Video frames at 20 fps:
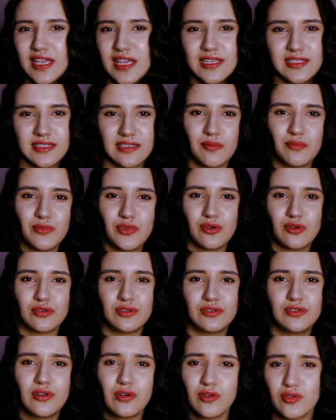take some
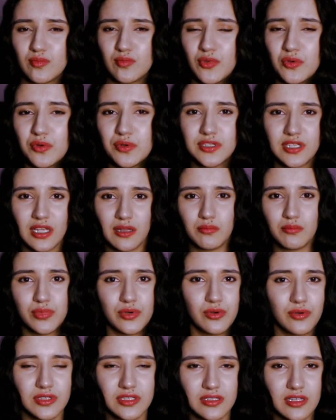your notebooks
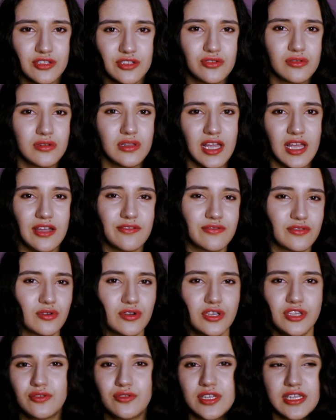and books that you
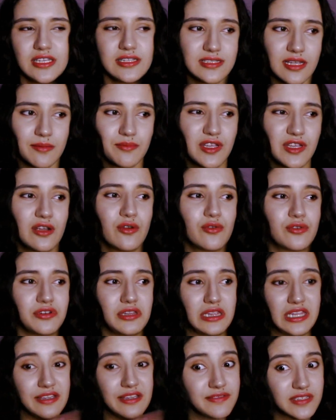left or you need something
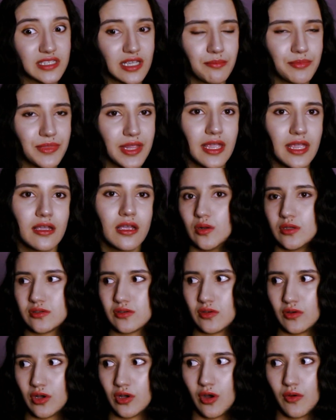or leave some and
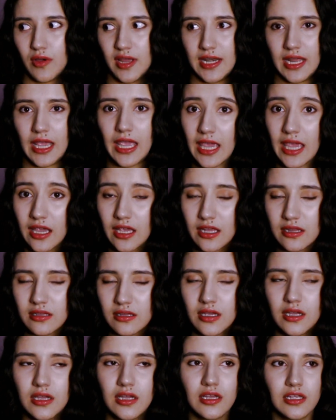also go and
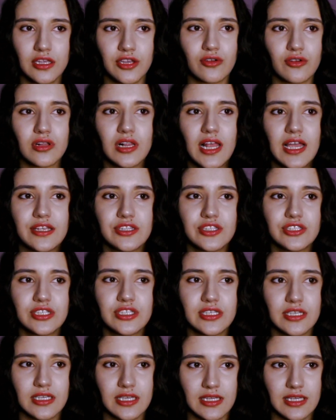eat your
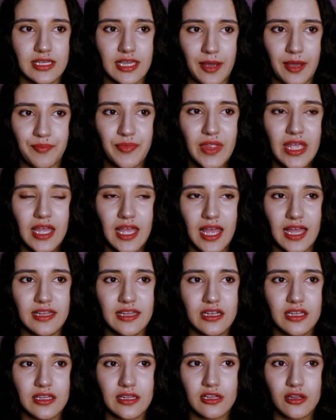lunch yeah
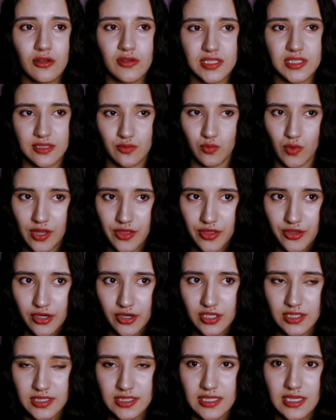and then it closes at
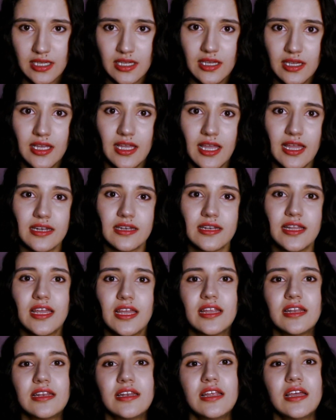1.30 and
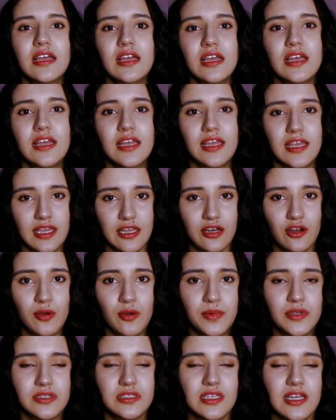then it
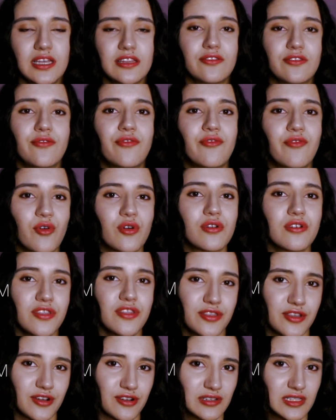opens at
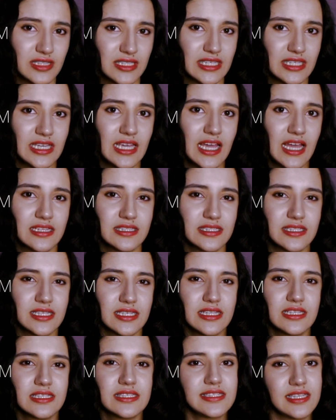4.30
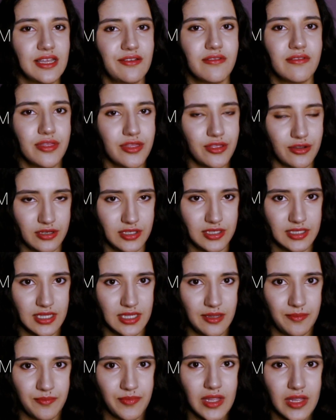until
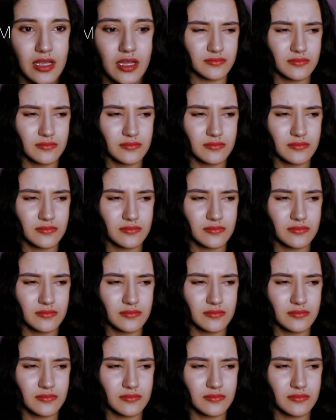7.30